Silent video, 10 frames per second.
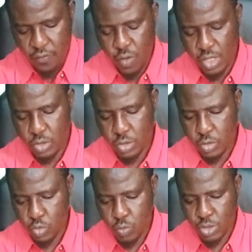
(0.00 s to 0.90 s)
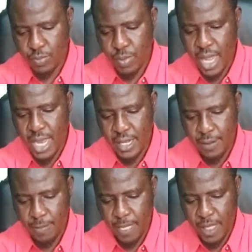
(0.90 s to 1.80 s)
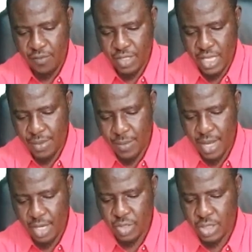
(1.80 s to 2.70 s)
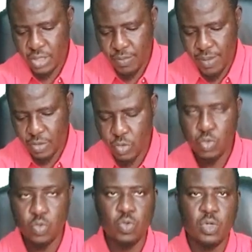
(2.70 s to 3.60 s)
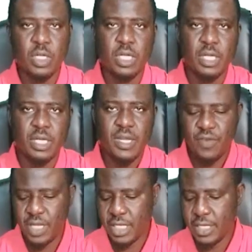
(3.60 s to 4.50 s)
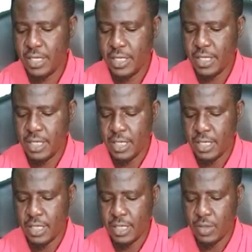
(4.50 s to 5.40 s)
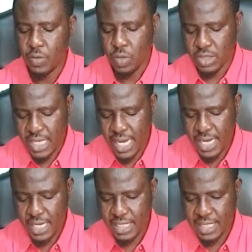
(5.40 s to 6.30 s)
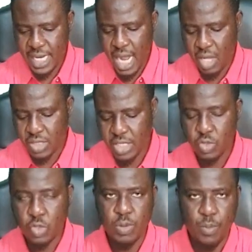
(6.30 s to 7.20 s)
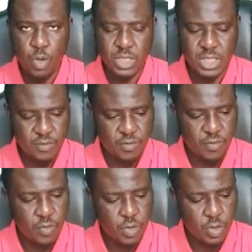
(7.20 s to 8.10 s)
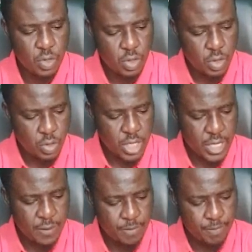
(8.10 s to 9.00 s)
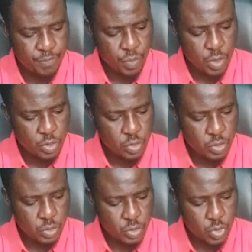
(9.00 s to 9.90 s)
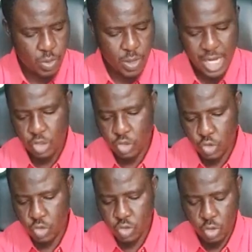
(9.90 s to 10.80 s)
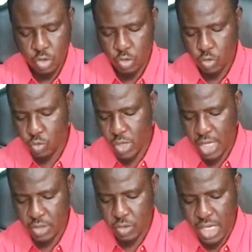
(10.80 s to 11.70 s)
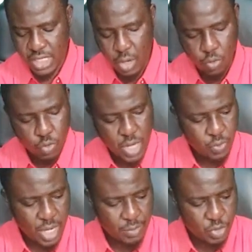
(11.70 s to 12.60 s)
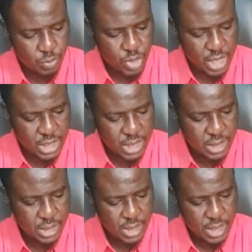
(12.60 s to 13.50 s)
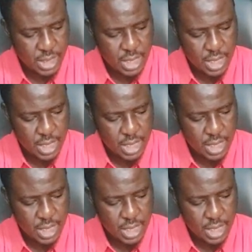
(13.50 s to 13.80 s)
If you are to multiply every term in the matrix by 2, definitely the sign outside is going to be positive. Okay? So I just chose not to do that, so that I will do that when I'm subtracting.